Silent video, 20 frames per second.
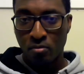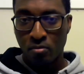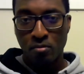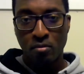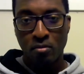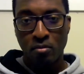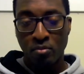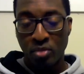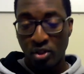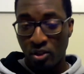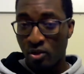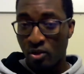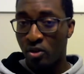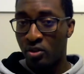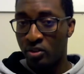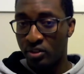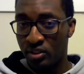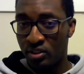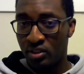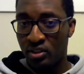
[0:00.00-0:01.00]

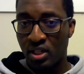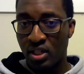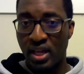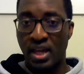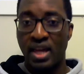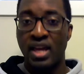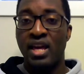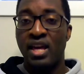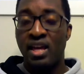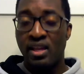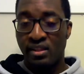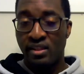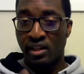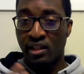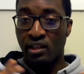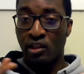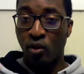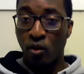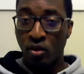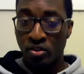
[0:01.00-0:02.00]
because there are
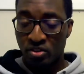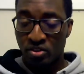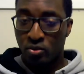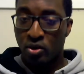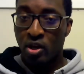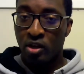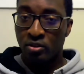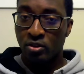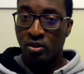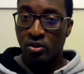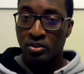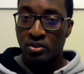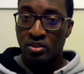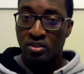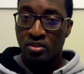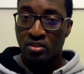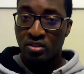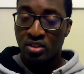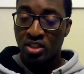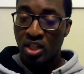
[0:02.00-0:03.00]
laws around us
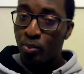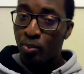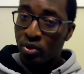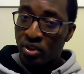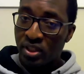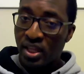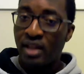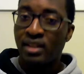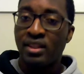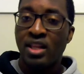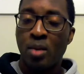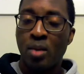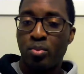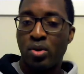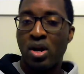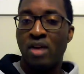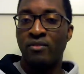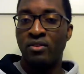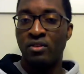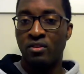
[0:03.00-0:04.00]
that protect that
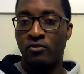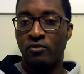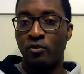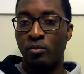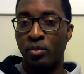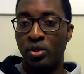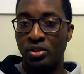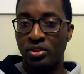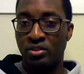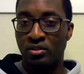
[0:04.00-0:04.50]
private information.